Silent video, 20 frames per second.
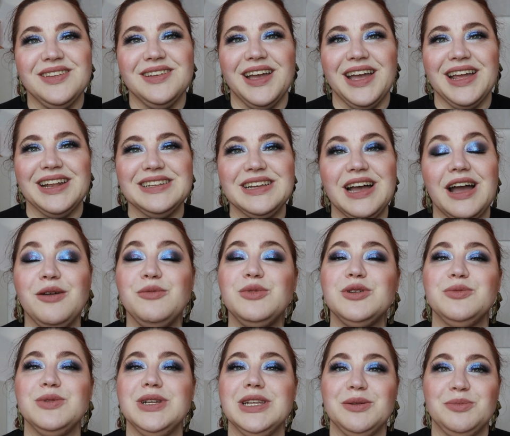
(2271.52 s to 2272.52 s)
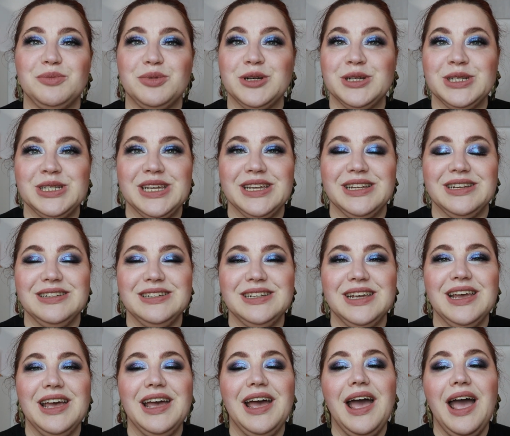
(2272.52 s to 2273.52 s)
And I would really appreciate it.
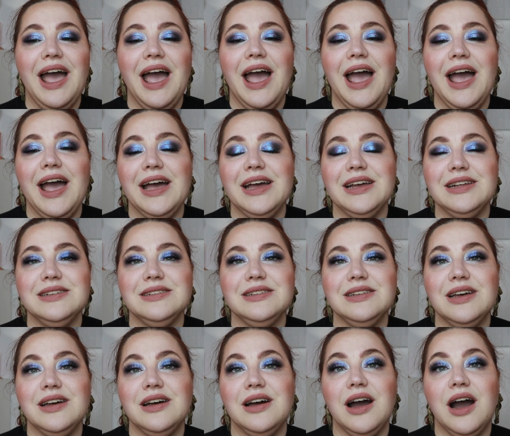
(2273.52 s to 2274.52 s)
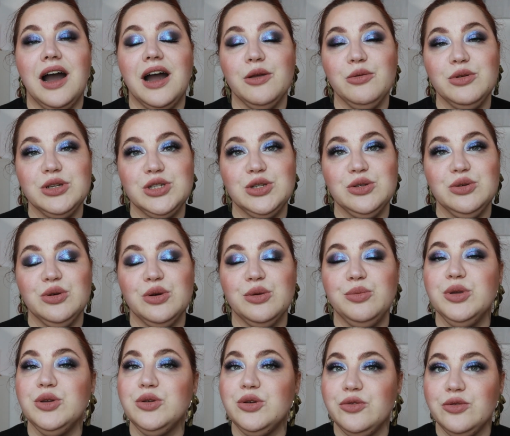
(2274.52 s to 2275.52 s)
And I wish you a
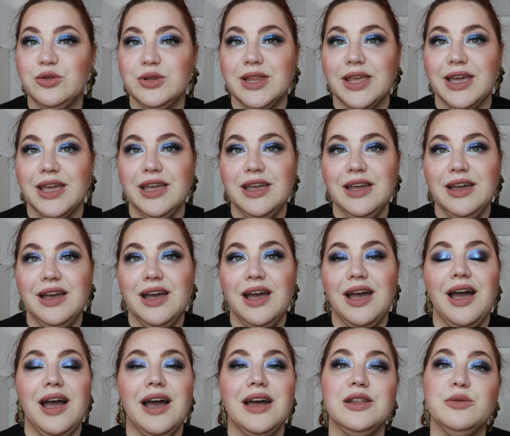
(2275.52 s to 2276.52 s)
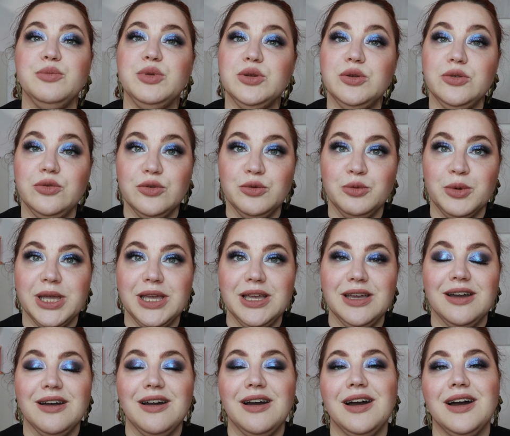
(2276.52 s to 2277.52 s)
beautiful day and a beautiful
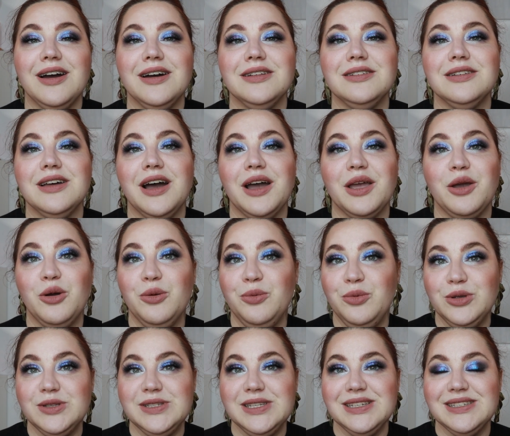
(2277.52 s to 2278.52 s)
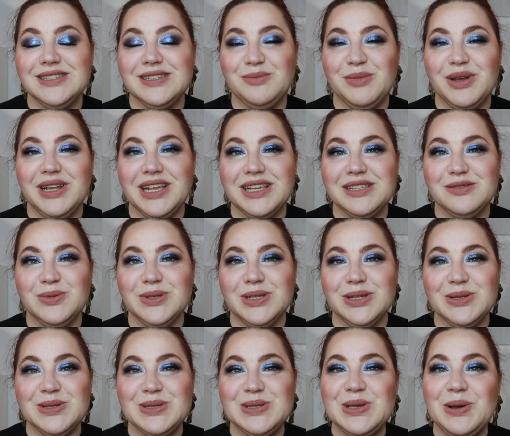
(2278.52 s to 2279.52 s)
week. And I hope we see us in my next
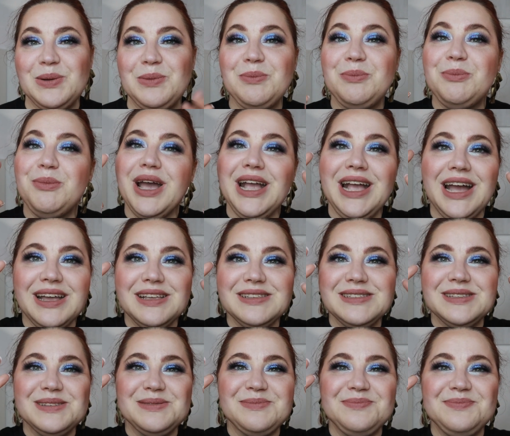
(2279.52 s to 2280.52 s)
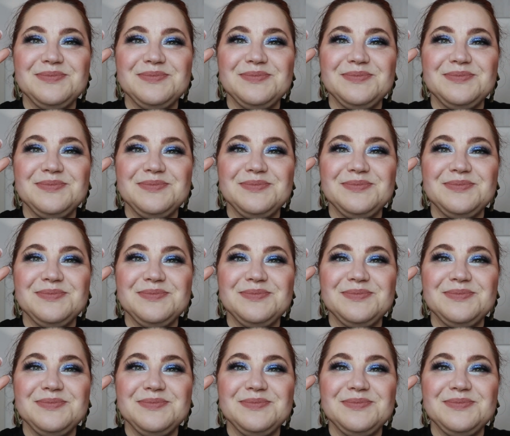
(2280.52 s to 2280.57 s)
video. So bye guys.